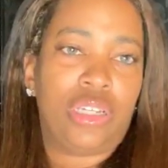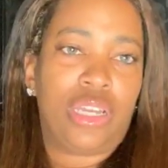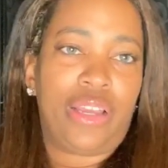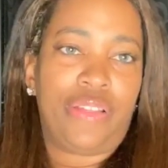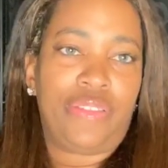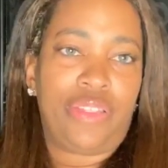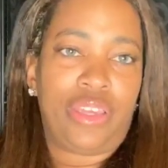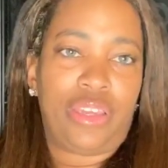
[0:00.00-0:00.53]

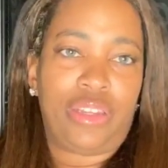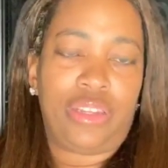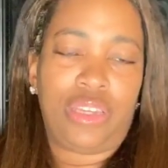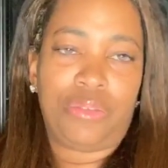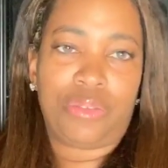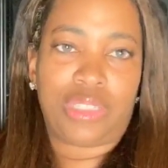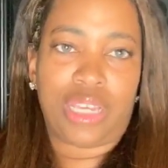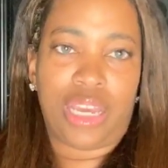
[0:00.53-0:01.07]
and then
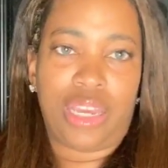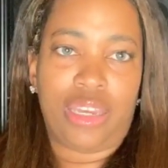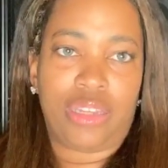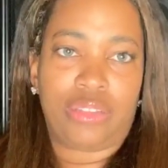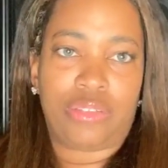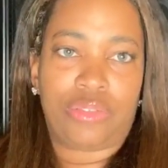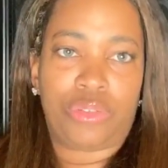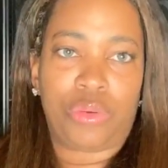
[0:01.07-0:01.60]
he was
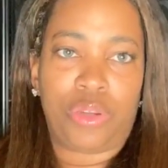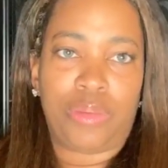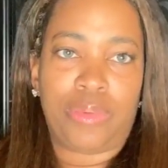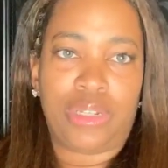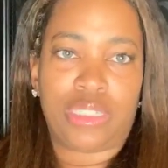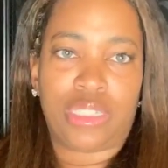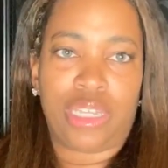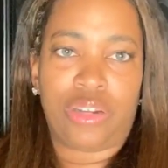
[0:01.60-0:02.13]
like, 20
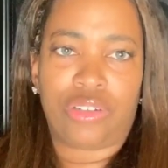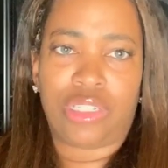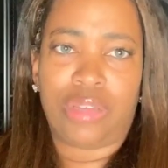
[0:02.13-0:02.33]
minutes later,